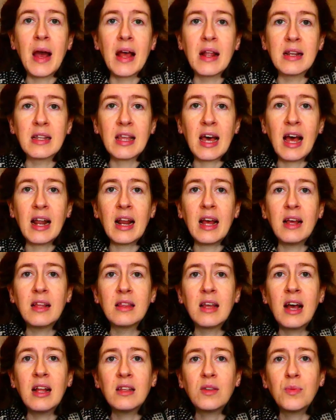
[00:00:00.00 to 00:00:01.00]
and
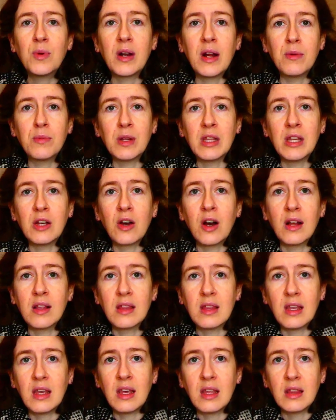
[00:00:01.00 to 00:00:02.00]
that's where I really
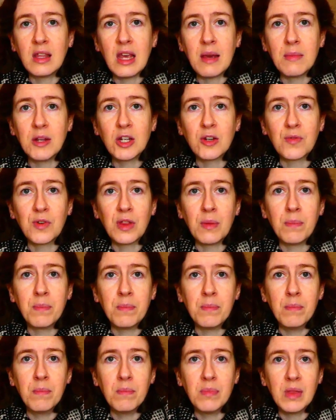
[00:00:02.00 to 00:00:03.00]
got the image for
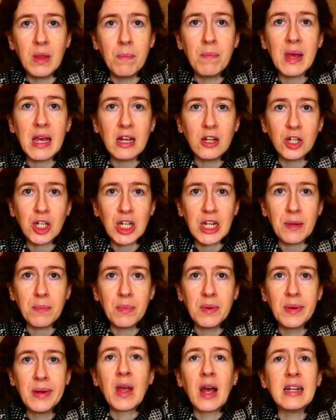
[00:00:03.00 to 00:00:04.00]
the big sheep.